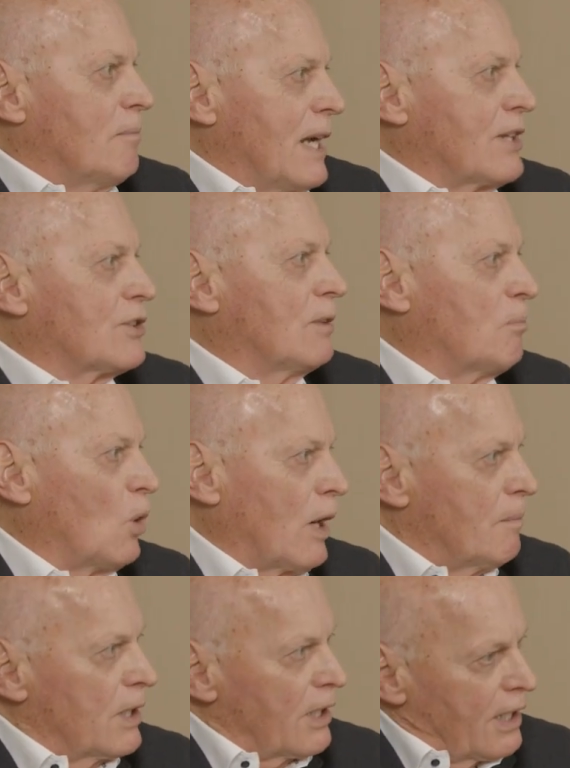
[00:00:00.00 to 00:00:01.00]
makes an
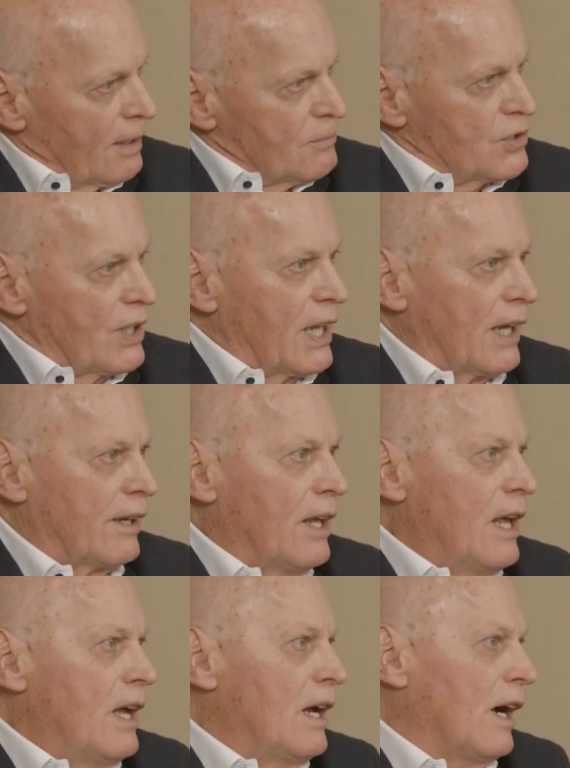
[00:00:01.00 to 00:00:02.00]
appointment, comes in
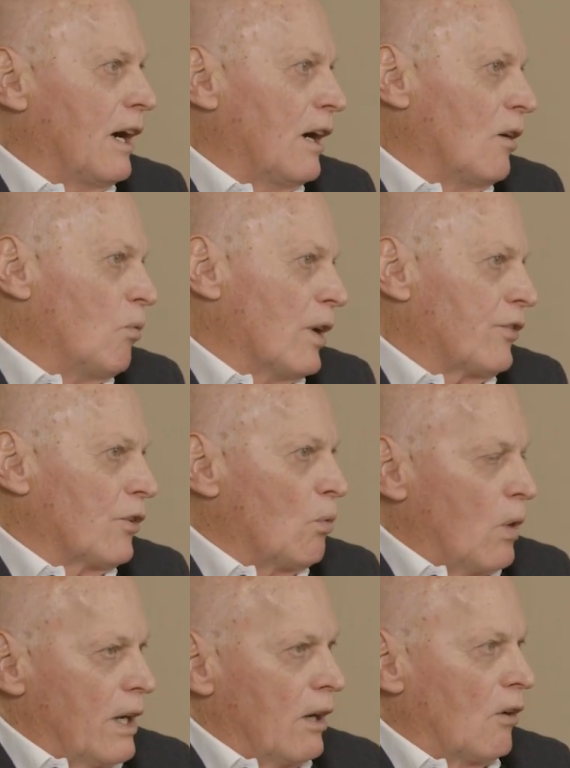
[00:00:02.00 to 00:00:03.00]
with the
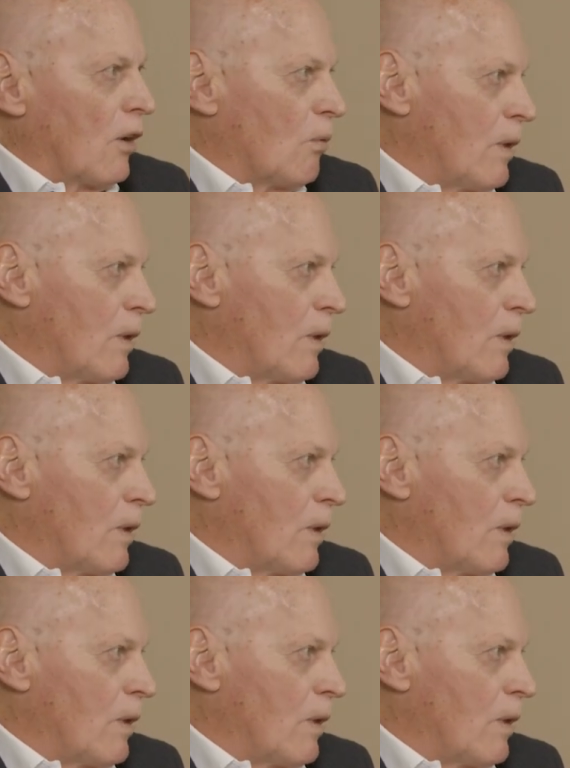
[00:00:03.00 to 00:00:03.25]
will, or